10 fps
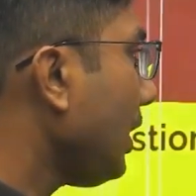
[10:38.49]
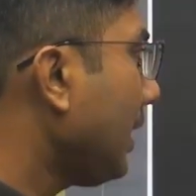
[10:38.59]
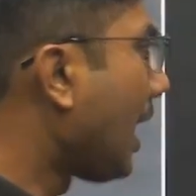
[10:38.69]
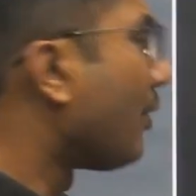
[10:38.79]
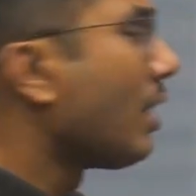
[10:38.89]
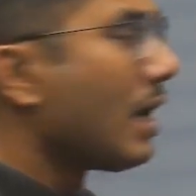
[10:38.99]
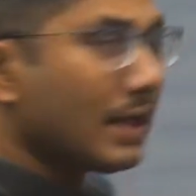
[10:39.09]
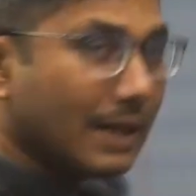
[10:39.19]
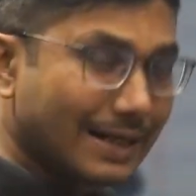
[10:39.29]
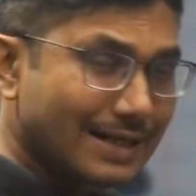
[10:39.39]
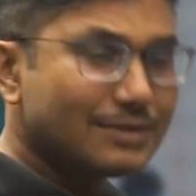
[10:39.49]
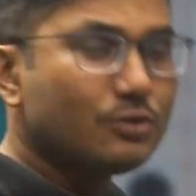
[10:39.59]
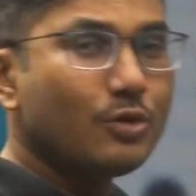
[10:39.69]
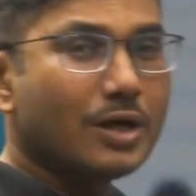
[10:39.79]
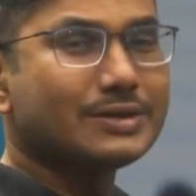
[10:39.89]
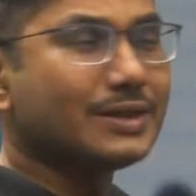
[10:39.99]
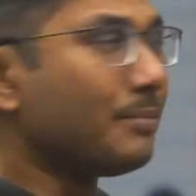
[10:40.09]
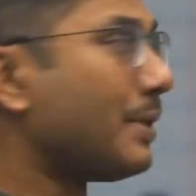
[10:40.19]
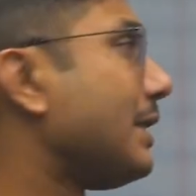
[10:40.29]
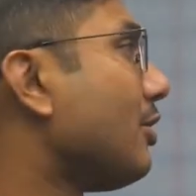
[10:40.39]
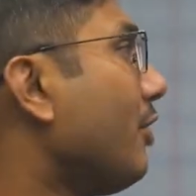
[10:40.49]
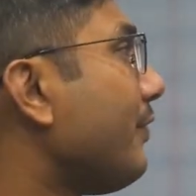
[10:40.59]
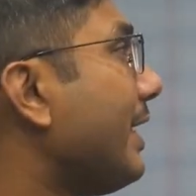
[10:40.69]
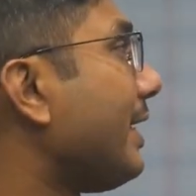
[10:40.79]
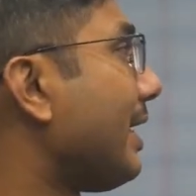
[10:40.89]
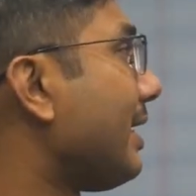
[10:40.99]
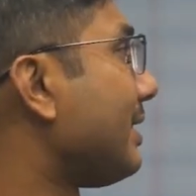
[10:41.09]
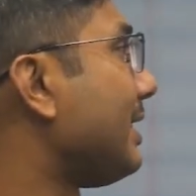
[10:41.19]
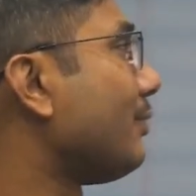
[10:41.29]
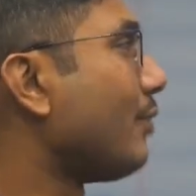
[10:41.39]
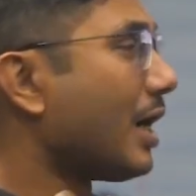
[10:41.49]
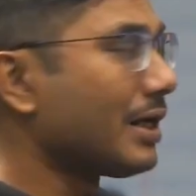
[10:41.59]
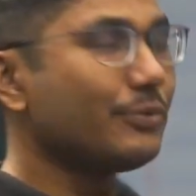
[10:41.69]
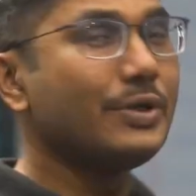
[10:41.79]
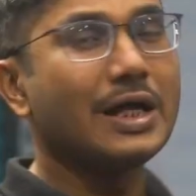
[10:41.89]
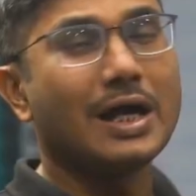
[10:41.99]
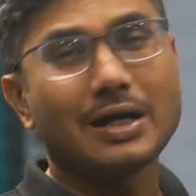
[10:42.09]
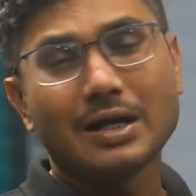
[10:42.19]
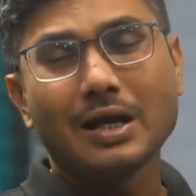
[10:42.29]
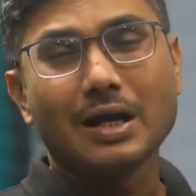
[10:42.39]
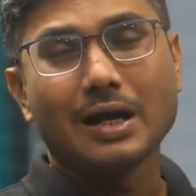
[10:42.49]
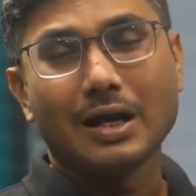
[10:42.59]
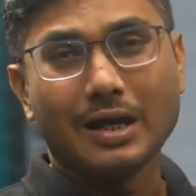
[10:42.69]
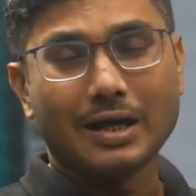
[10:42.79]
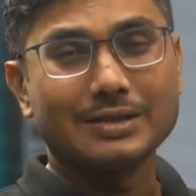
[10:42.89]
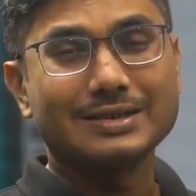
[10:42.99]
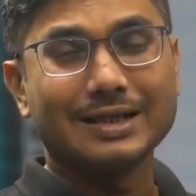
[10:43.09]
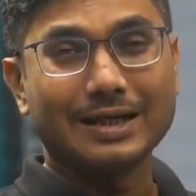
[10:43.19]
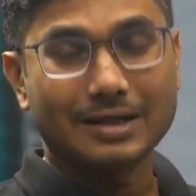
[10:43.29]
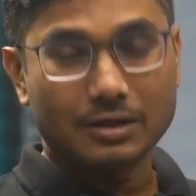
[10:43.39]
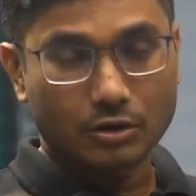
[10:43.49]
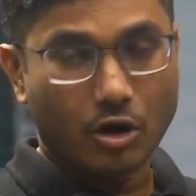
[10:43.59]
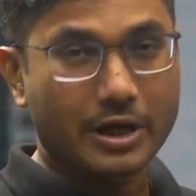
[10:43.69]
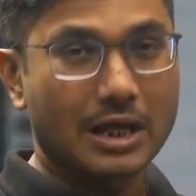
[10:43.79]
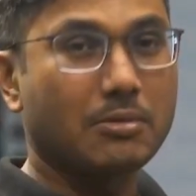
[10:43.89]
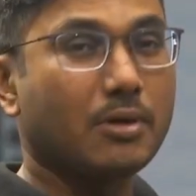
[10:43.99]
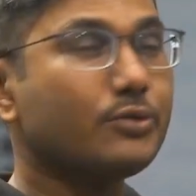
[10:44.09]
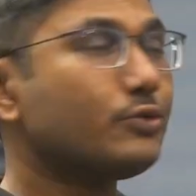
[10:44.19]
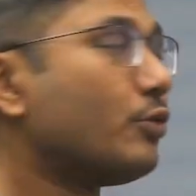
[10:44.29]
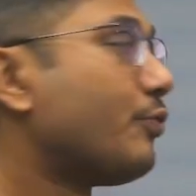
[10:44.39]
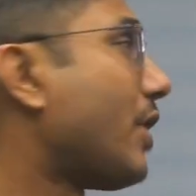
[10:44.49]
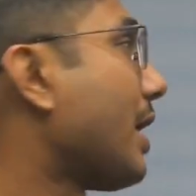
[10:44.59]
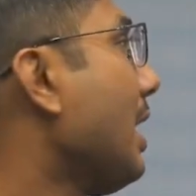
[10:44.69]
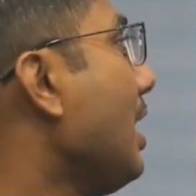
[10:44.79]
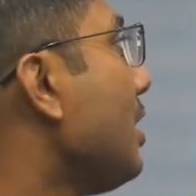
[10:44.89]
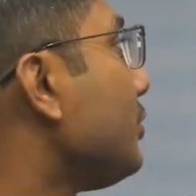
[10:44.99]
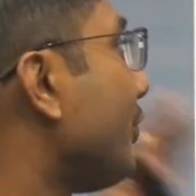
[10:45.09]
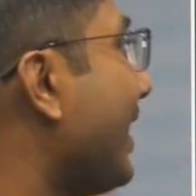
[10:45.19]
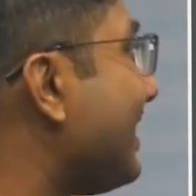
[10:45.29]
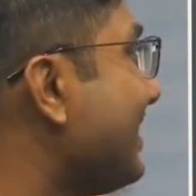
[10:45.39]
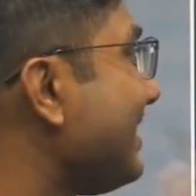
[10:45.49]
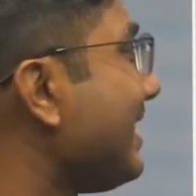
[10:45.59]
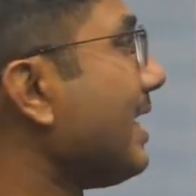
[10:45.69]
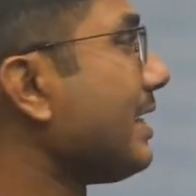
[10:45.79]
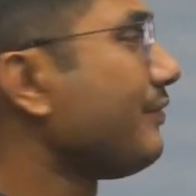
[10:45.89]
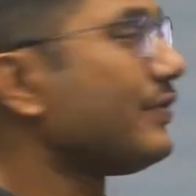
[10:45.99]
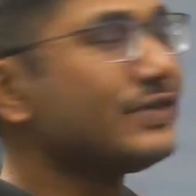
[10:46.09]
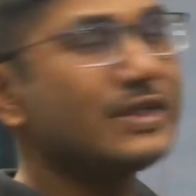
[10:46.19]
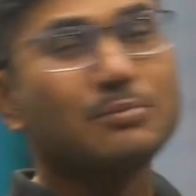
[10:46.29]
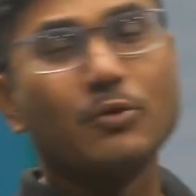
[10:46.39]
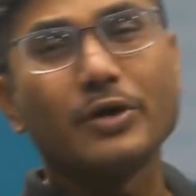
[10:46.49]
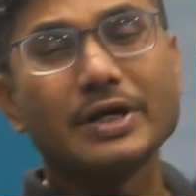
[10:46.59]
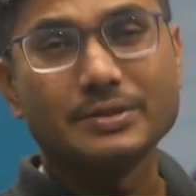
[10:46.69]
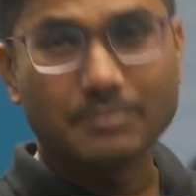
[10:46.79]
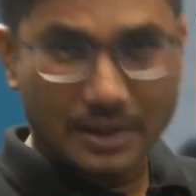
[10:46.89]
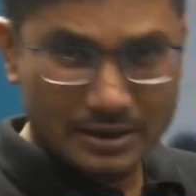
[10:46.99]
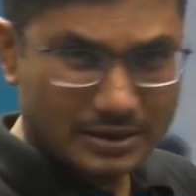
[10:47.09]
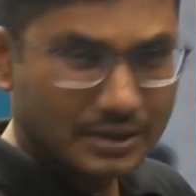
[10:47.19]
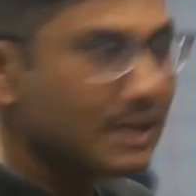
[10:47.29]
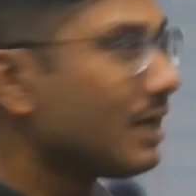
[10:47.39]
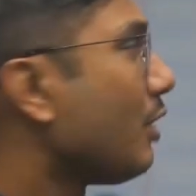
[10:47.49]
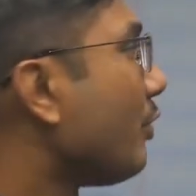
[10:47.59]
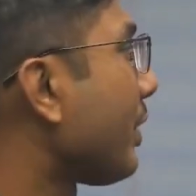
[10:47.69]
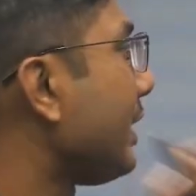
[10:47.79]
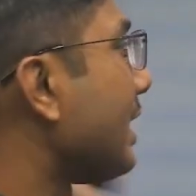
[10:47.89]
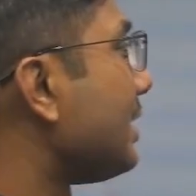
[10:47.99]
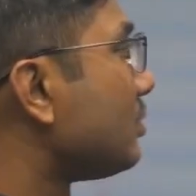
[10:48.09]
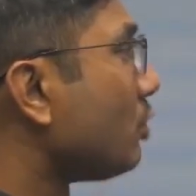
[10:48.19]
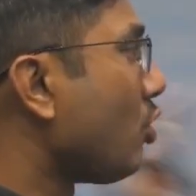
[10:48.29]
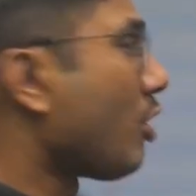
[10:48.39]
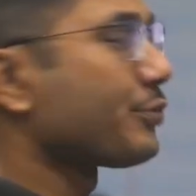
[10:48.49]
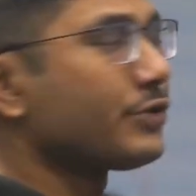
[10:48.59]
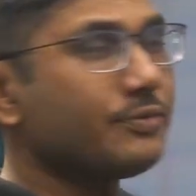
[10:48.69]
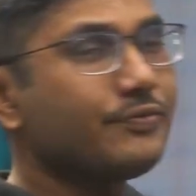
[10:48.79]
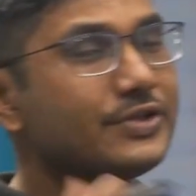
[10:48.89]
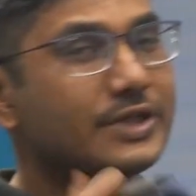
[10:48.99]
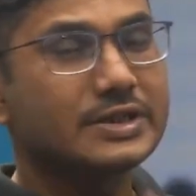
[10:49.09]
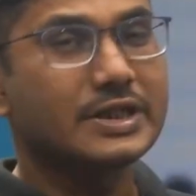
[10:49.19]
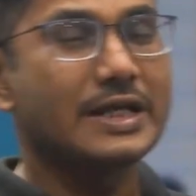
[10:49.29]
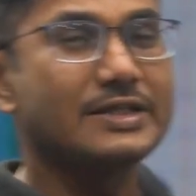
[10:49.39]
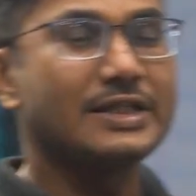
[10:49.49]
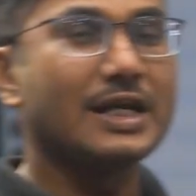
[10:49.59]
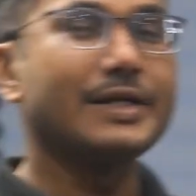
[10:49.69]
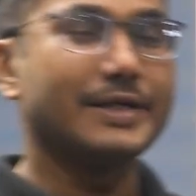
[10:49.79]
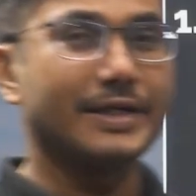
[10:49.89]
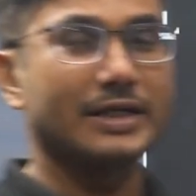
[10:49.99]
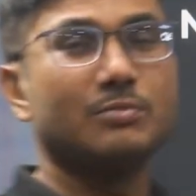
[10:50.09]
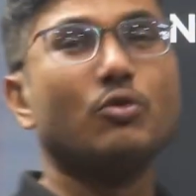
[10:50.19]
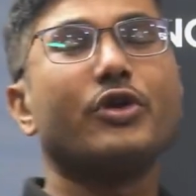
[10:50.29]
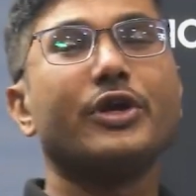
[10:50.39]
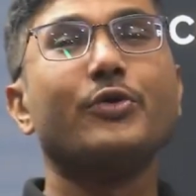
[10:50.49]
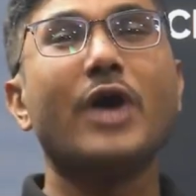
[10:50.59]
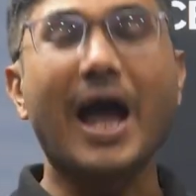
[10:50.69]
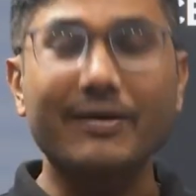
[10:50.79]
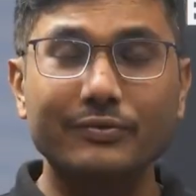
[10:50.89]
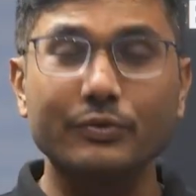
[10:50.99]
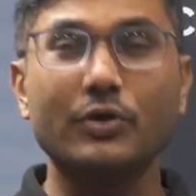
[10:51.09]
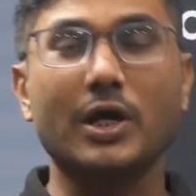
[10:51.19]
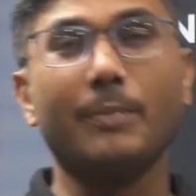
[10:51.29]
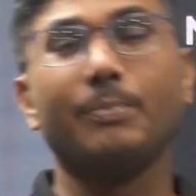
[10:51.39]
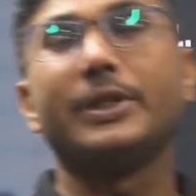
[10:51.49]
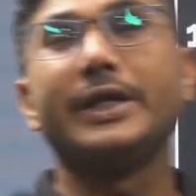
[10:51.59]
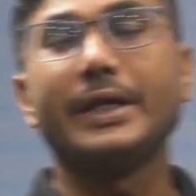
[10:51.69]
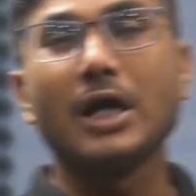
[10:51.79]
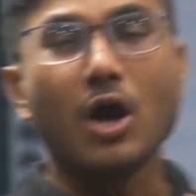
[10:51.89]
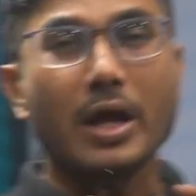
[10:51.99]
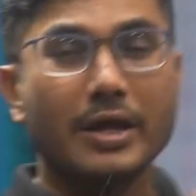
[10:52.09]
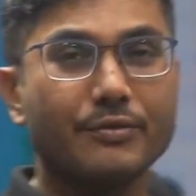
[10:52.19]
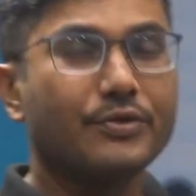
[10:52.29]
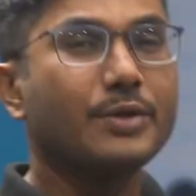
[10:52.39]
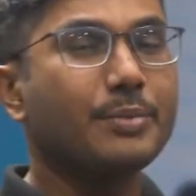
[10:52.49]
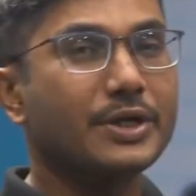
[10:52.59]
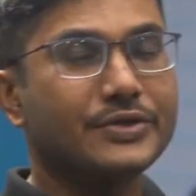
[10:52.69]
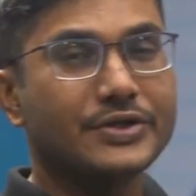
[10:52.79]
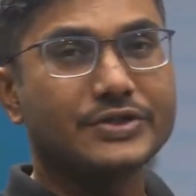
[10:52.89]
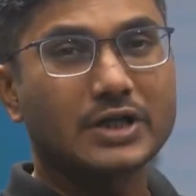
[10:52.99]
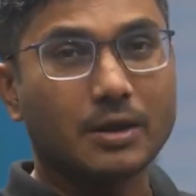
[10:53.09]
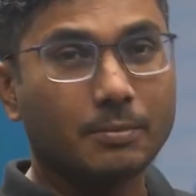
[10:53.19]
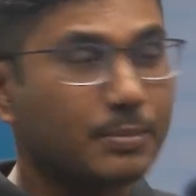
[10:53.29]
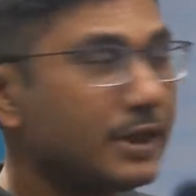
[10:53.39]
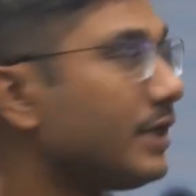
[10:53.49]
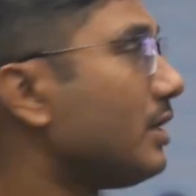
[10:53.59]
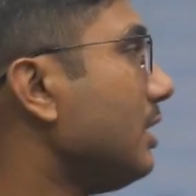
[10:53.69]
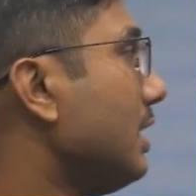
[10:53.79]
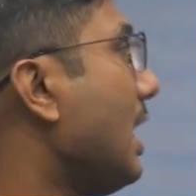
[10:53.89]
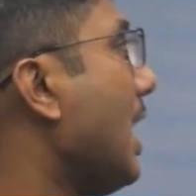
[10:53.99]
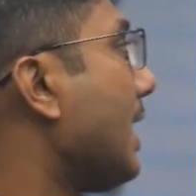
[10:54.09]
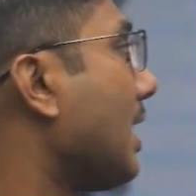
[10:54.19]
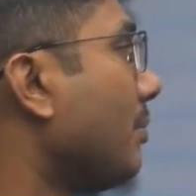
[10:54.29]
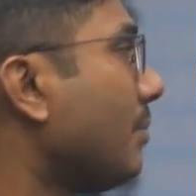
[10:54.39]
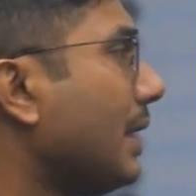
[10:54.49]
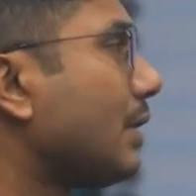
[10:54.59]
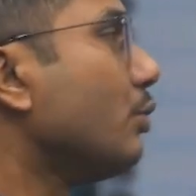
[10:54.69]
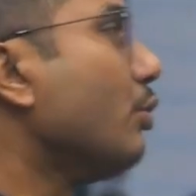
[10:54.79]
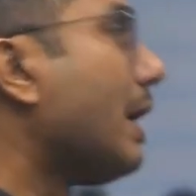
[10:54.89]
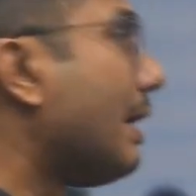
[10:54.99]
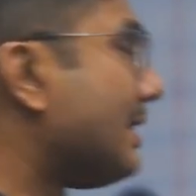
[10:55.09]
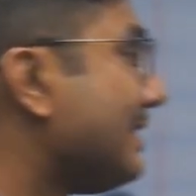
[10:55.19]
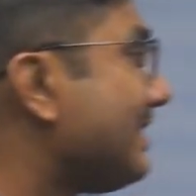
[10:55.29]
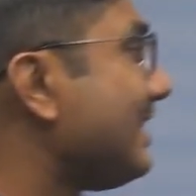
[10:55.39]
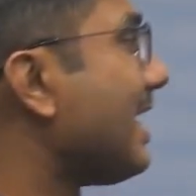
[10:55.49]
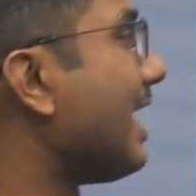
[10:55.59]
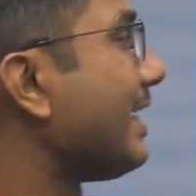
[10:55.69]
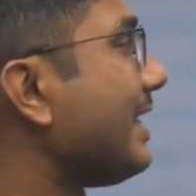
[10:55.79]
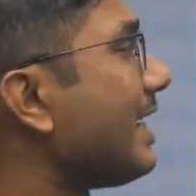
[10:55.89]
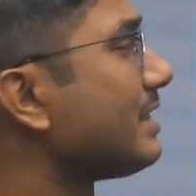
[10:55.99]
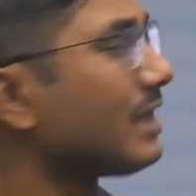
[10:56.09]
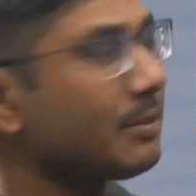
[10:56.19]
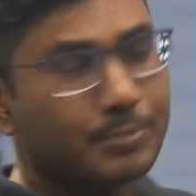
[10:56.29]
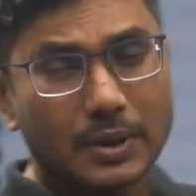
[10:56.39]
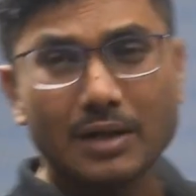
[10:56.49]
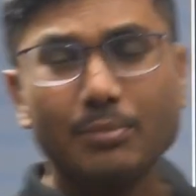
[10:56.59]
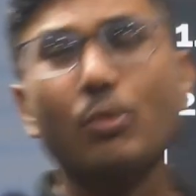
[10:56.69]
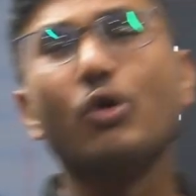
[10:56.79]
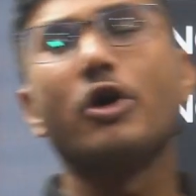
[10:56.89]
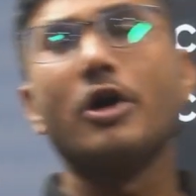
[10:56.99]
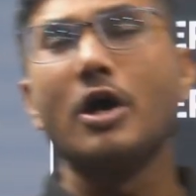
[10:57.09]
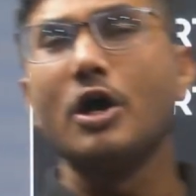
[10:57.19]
Now let us do a summary of entire thing what we are talking about so far. So NCERT physics book is must. Okay, there is no option. Physics NCERT textbook, you have to complete every pages completely. Number two, NCERT exemplar book.